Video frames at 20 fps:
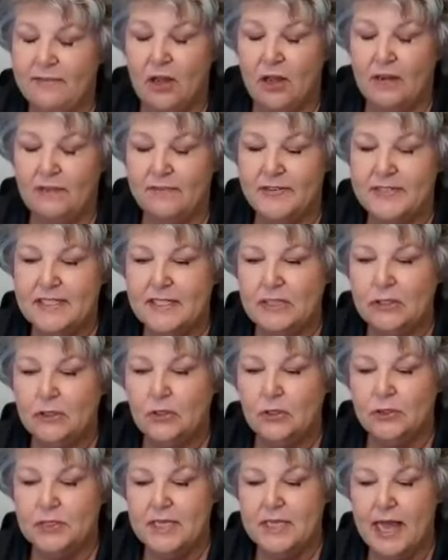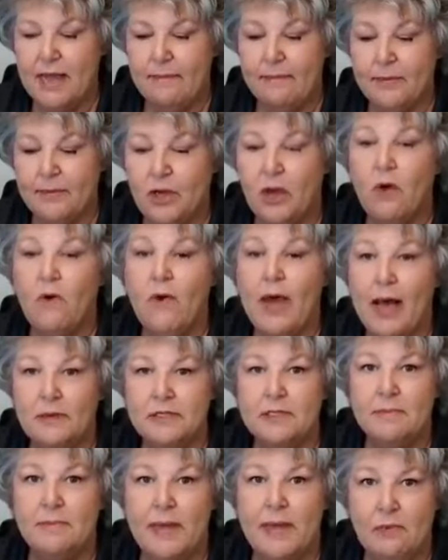all of us a little time, go
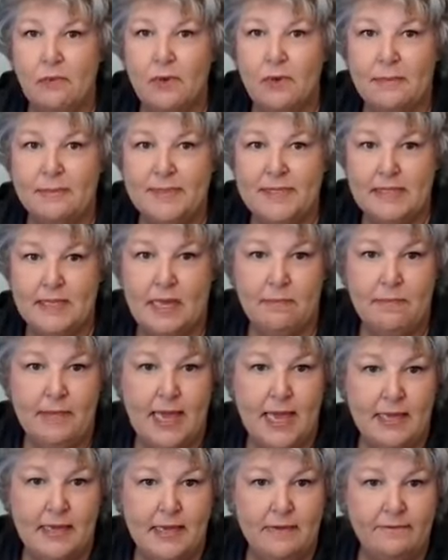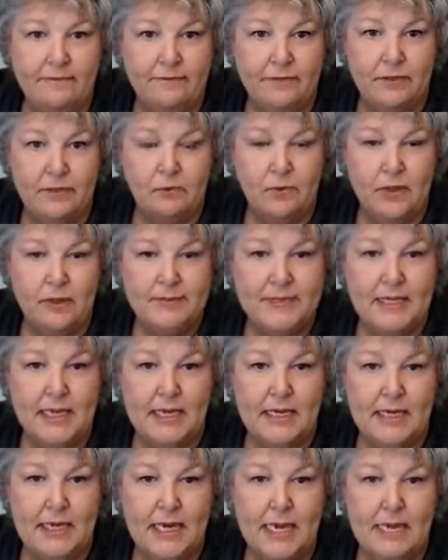out to my website. May I give the
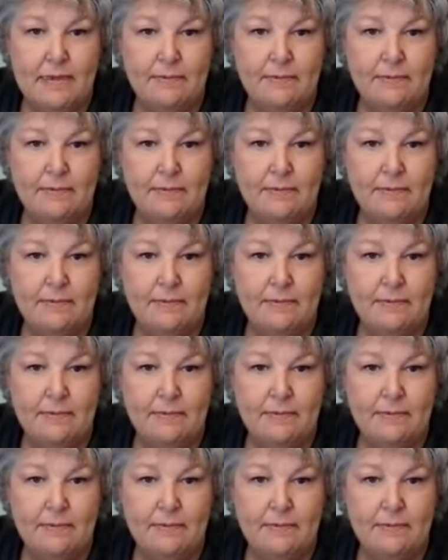website name?